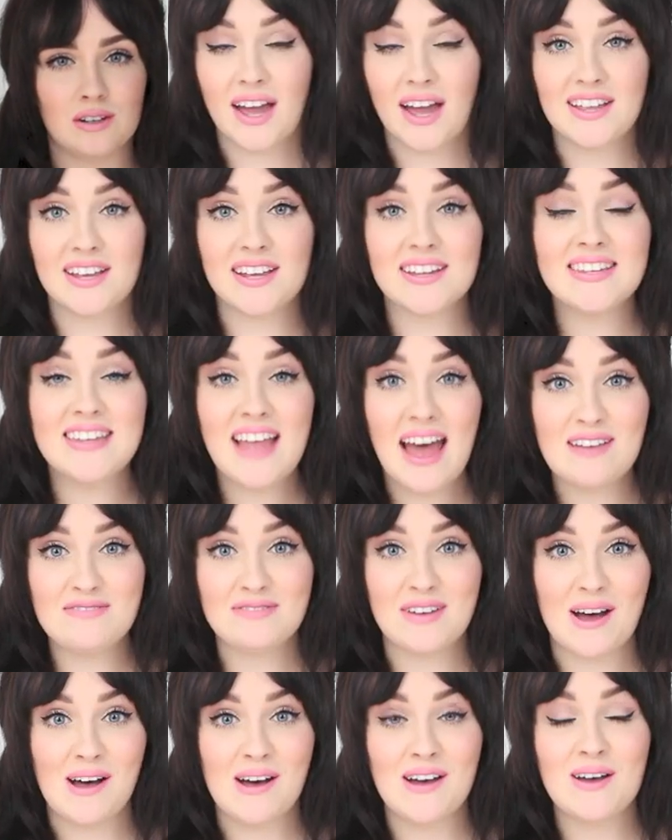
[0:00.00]
And I've
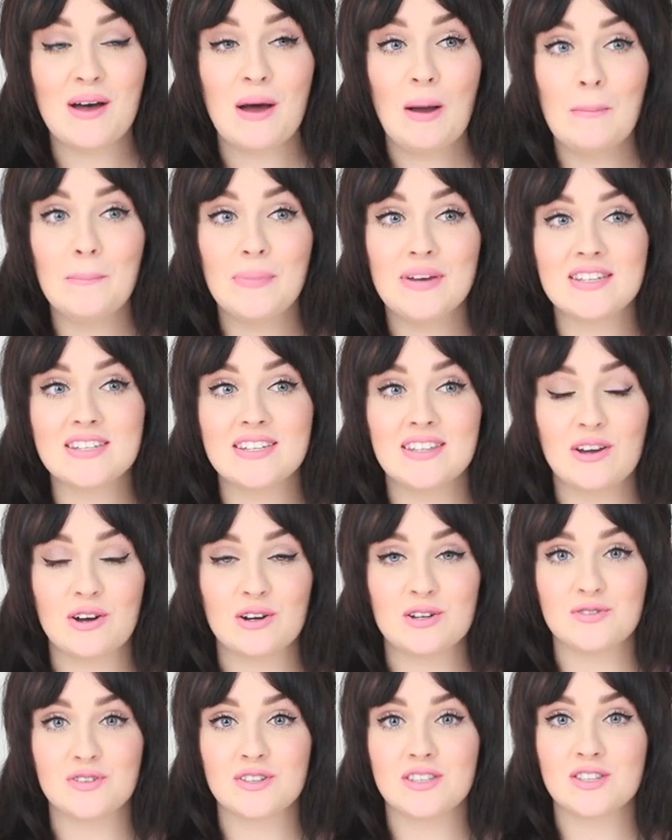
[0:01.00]
never been to the
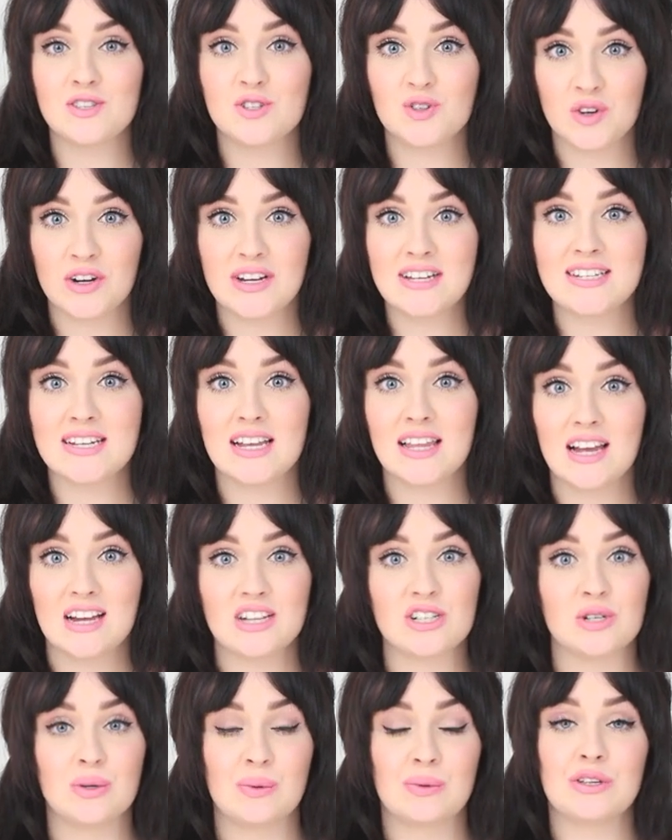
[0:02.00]
Oxford Street
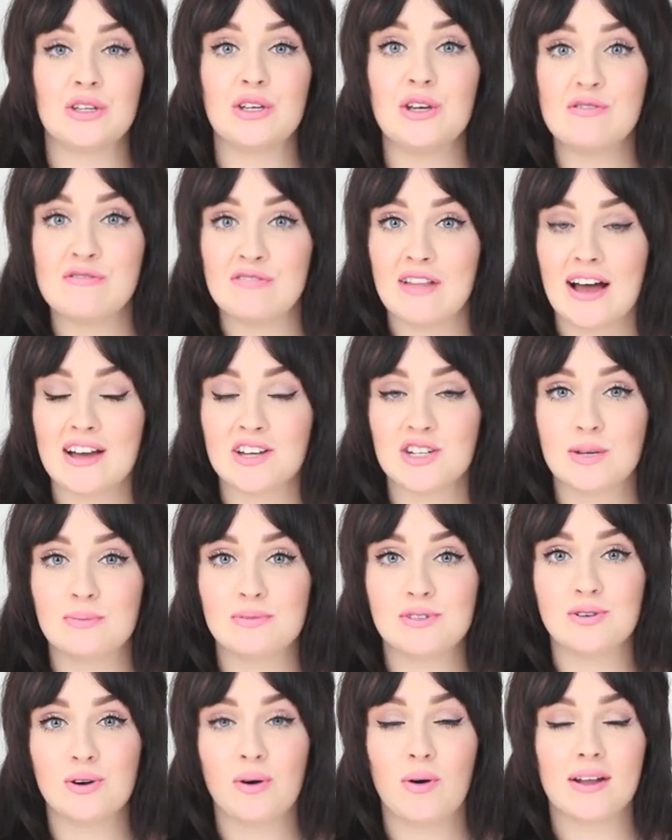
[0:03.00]
Lush haul, the new flagship
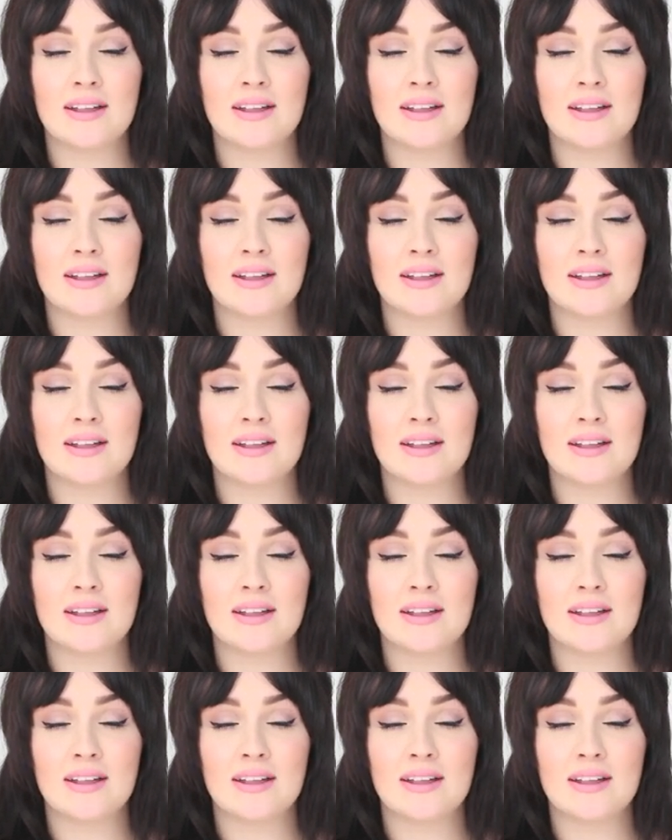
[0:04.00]
store.